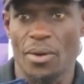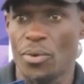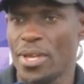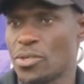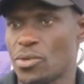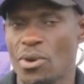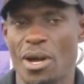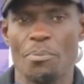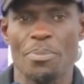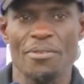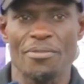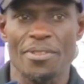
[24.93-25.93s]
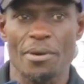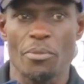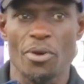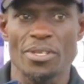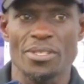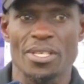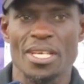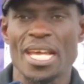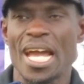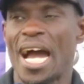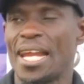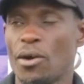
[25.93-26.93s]
We are so happy for the boys,
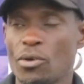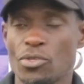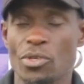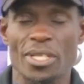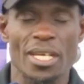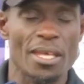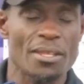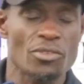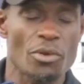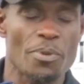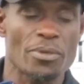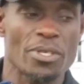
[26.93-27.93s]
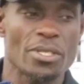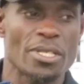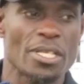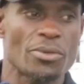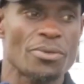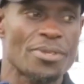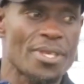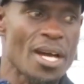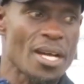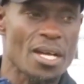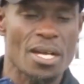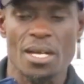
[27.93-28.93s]
and I also take this opportunity to
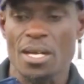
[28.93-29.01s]
thank